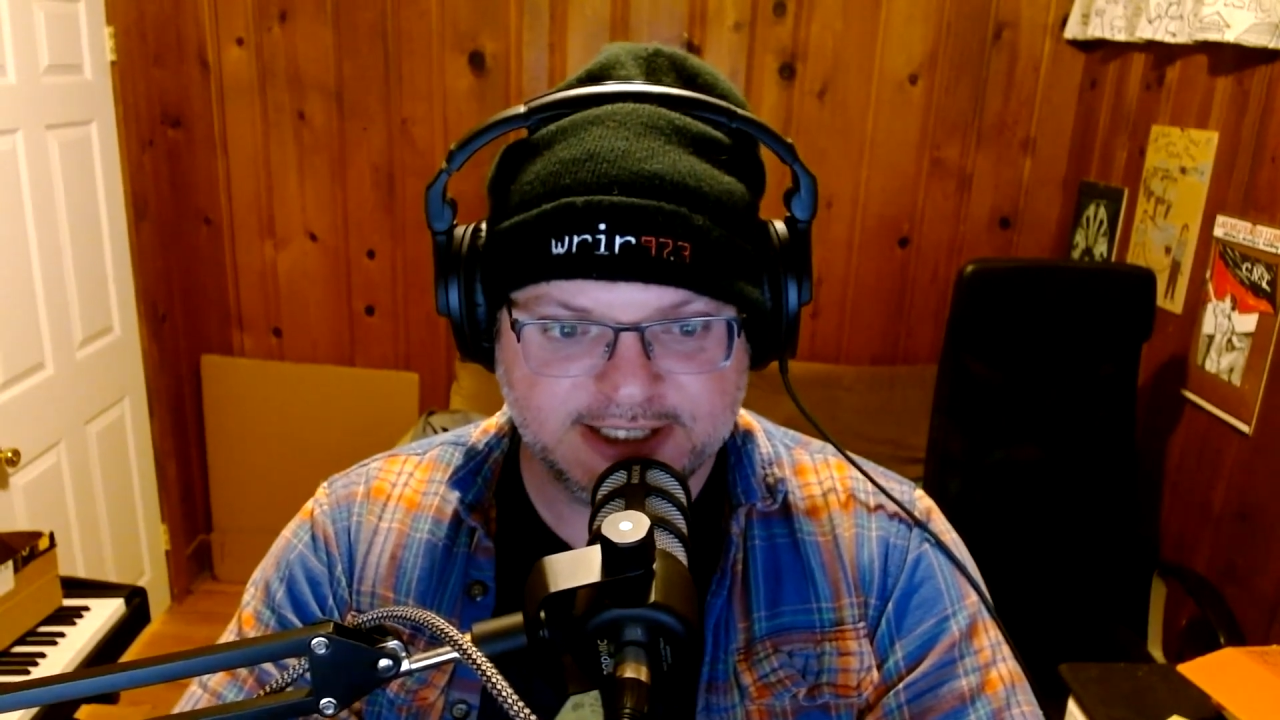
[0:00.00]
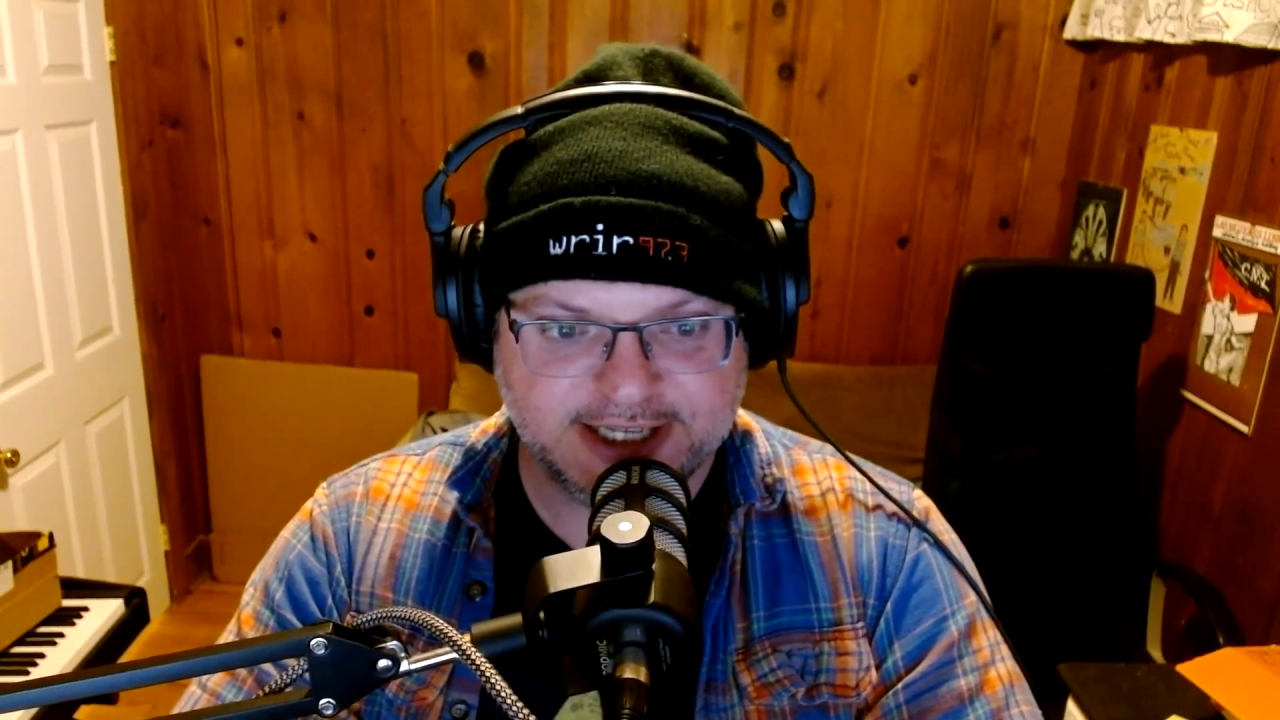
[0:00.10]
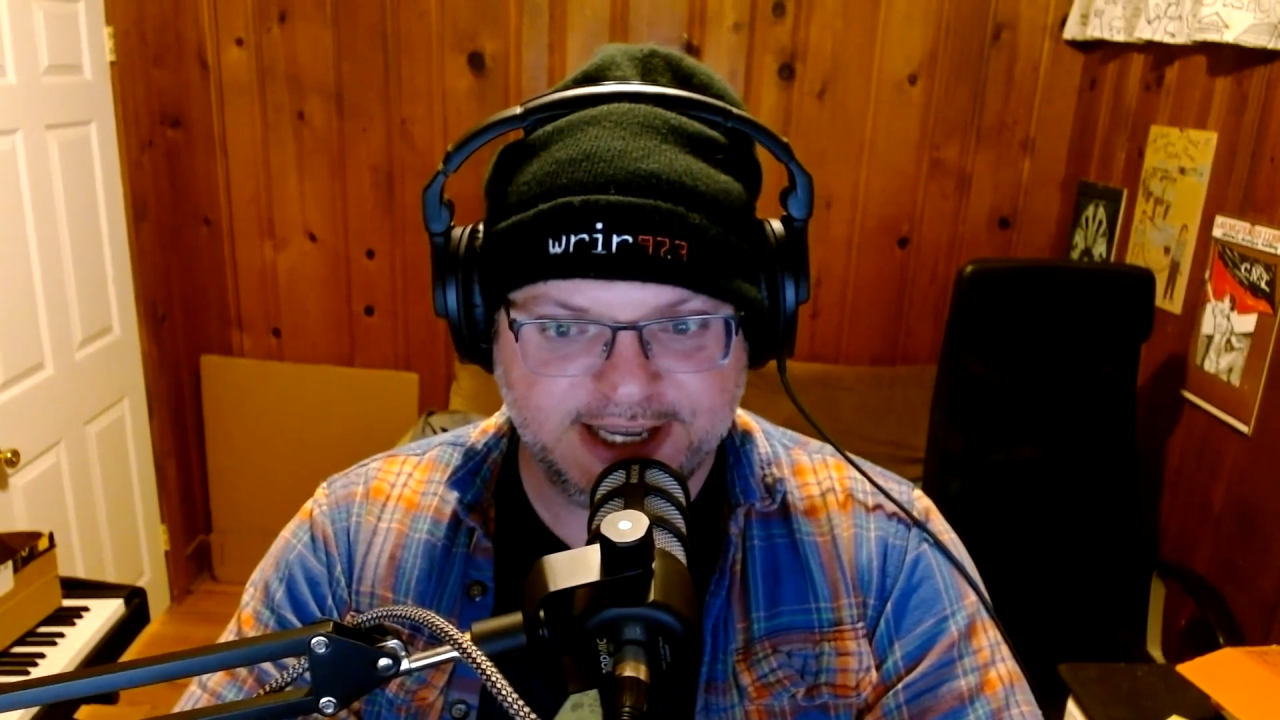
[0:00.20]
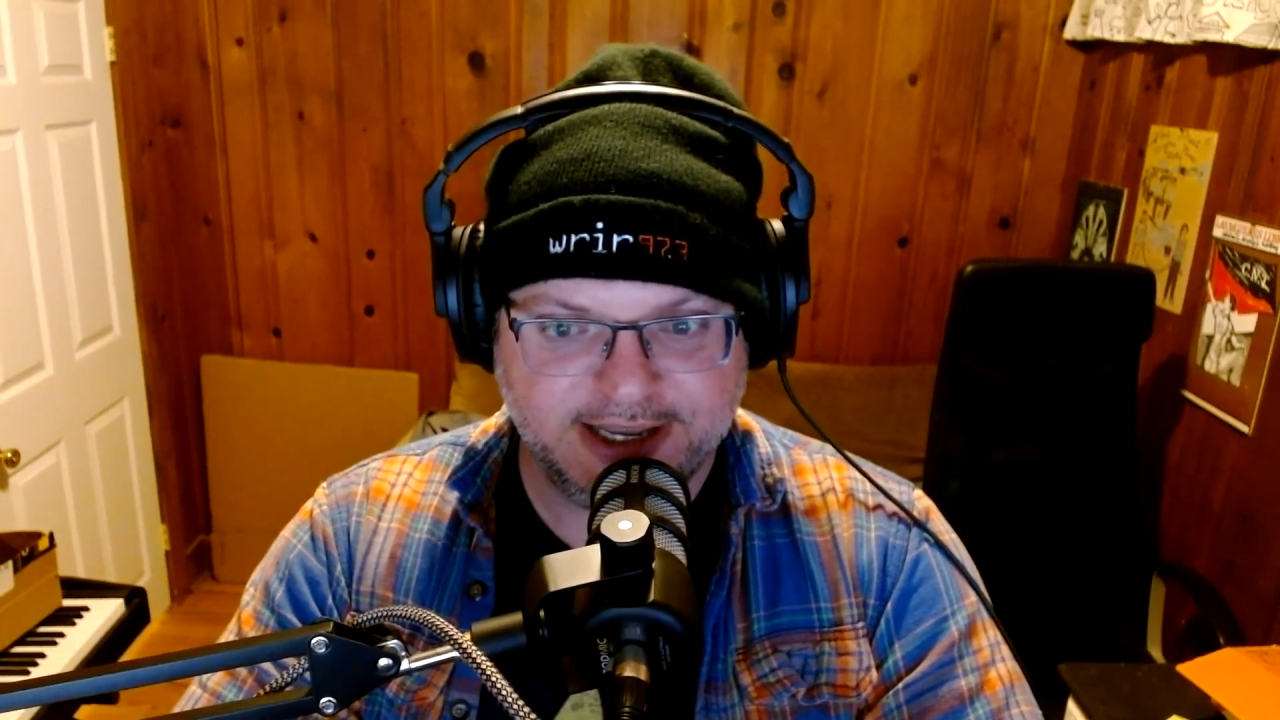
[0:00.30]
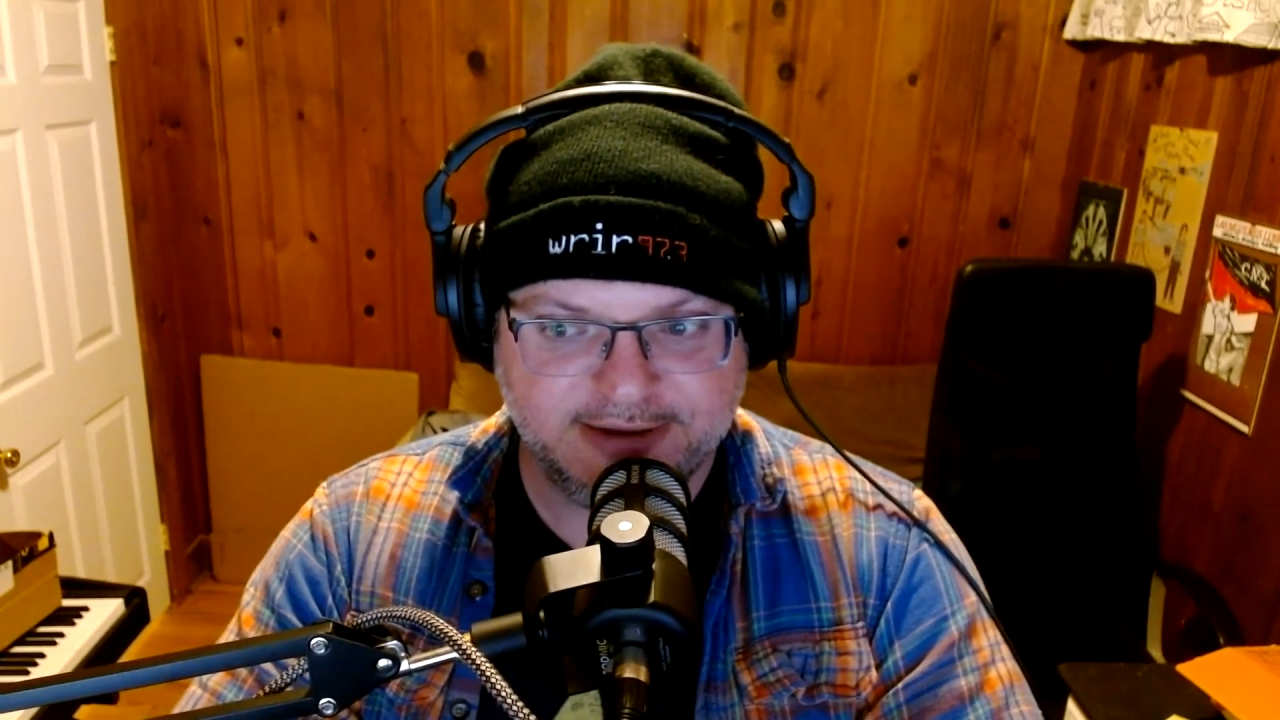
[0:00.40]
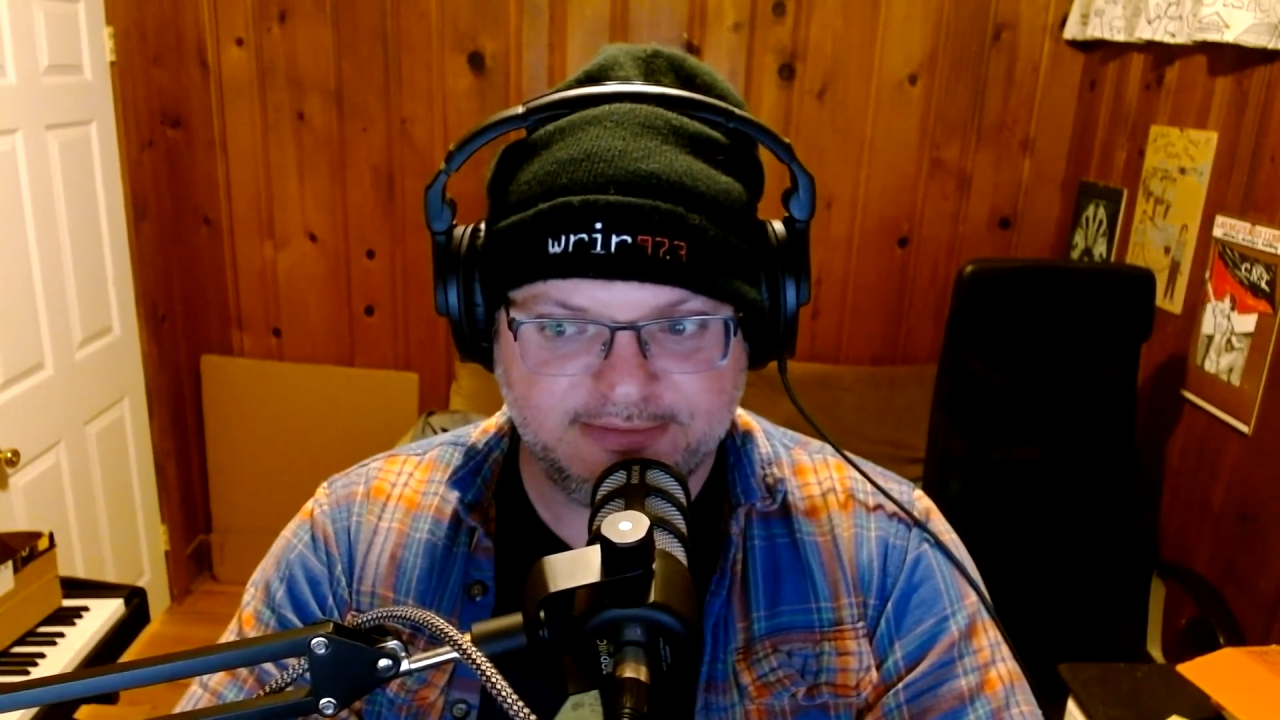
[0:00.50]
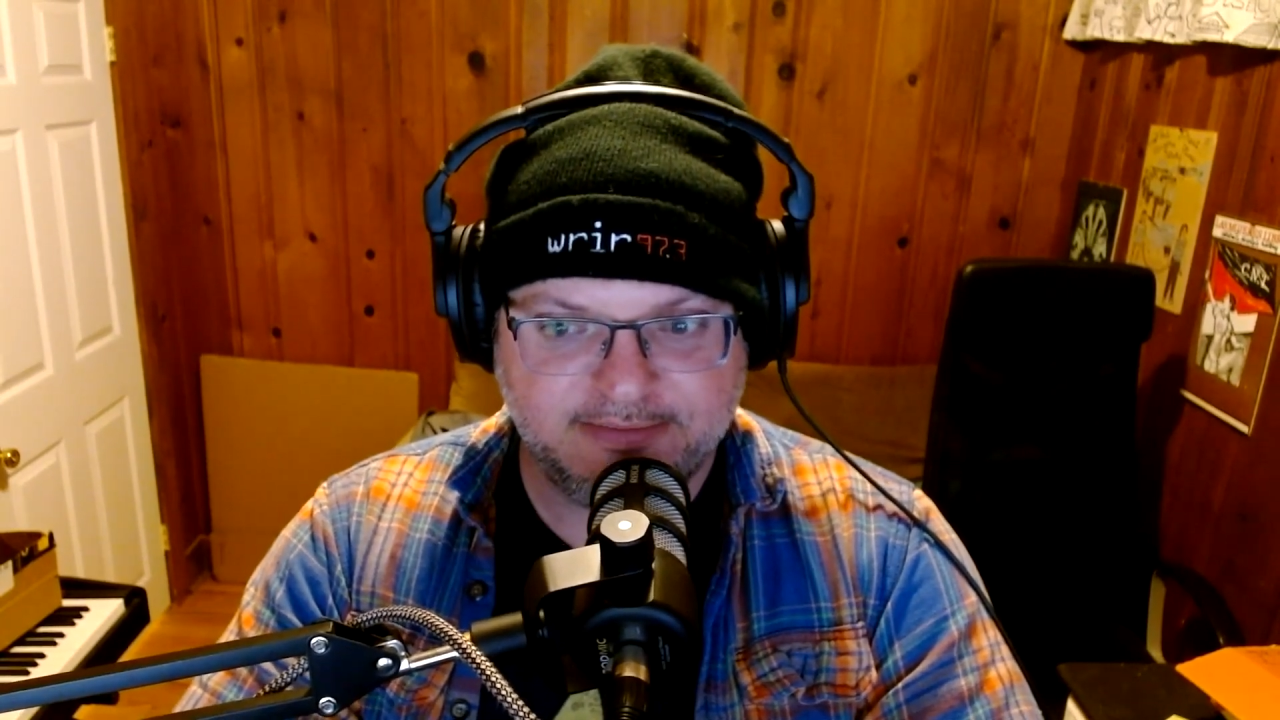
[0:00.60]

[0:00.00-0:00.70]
a